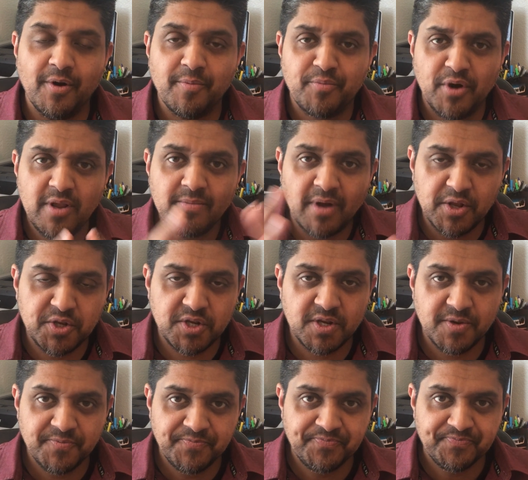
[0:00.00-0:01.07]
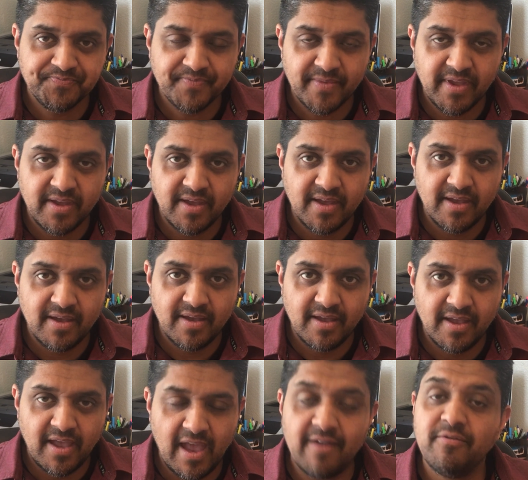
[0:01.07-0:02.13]
pretty much
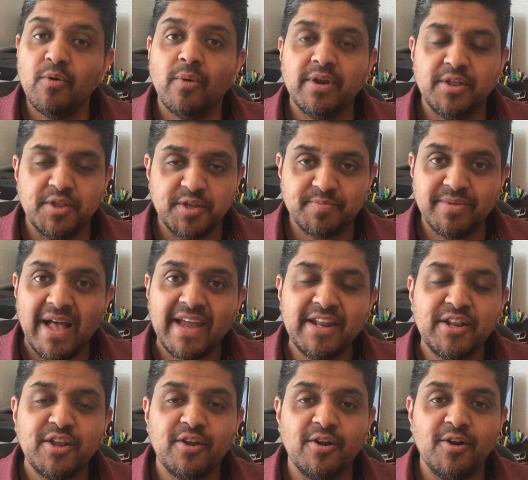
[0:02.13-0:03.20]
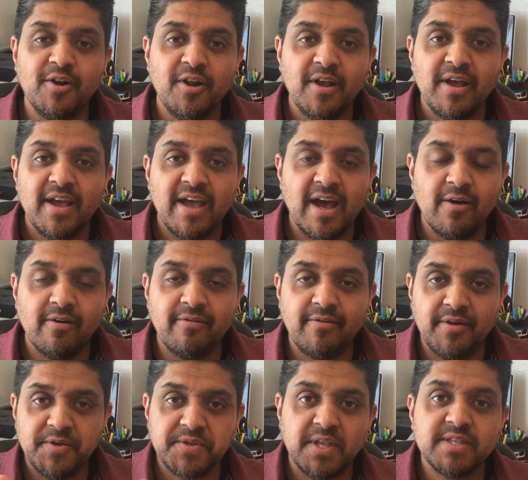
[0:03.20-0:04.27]
everyone at this planet here.
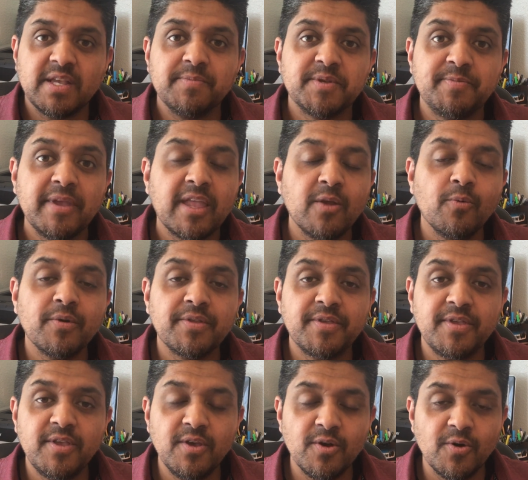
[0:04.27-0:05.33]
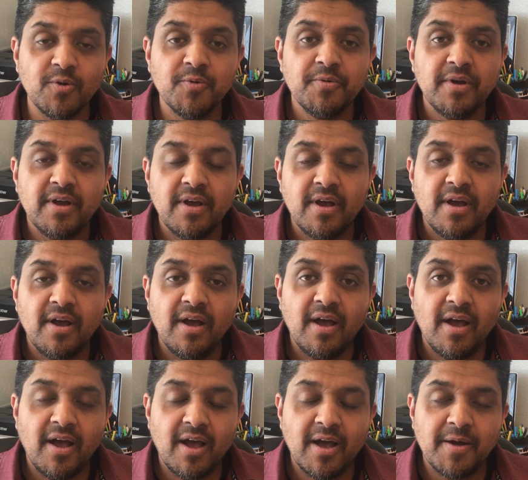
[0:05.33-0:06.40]
However, since I'm speaking with you,
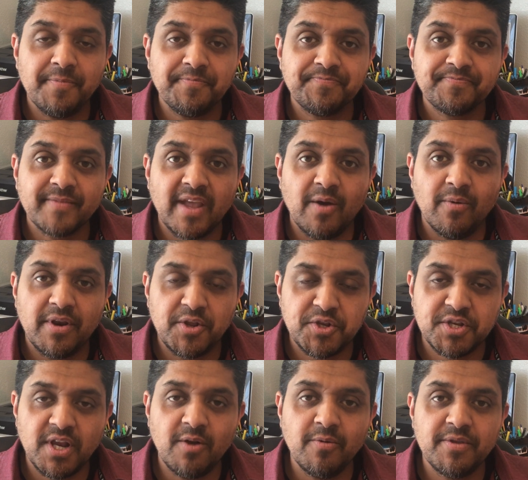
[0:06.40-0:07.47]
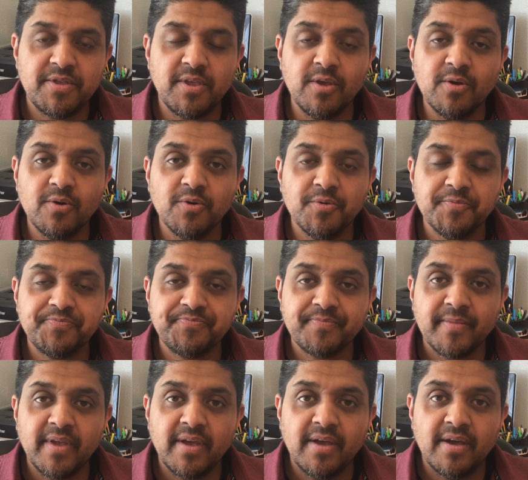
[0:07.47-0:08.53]
I want to share with you
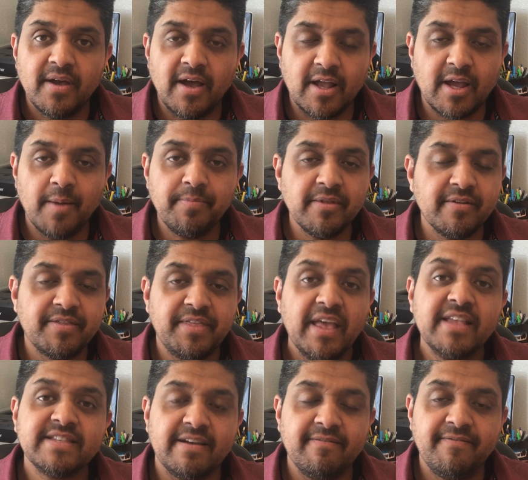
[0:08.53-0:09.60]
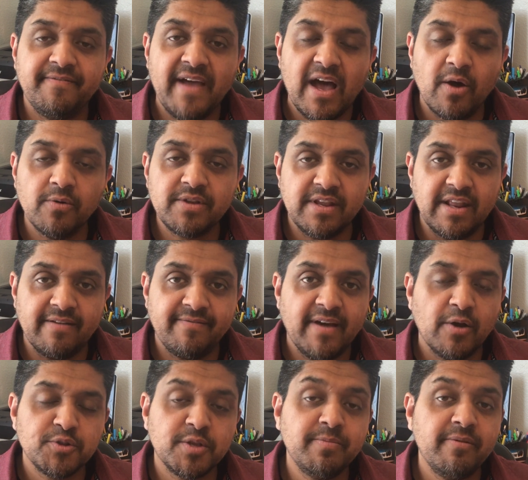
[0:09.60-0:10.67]
a couple of things I found and I
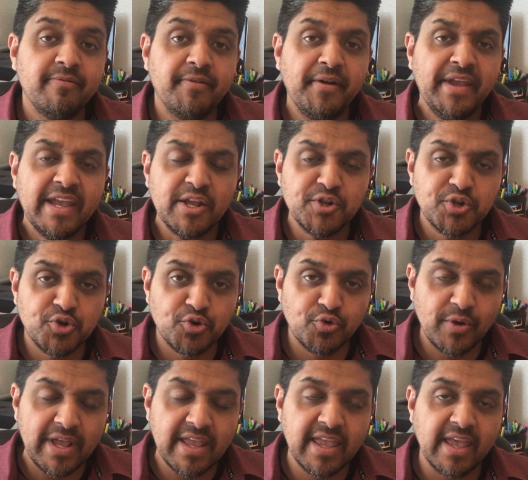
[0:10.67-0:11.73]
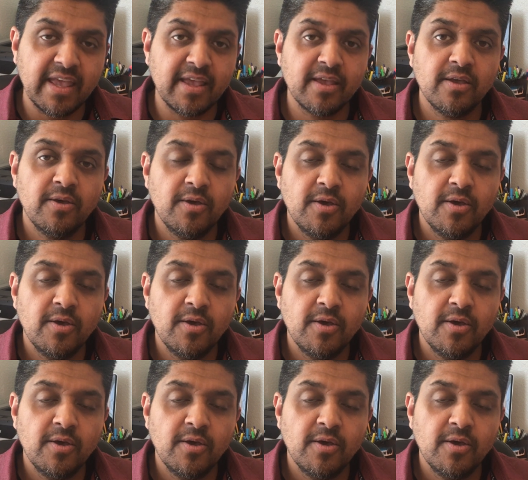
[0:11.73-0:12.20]
found to be very intriguing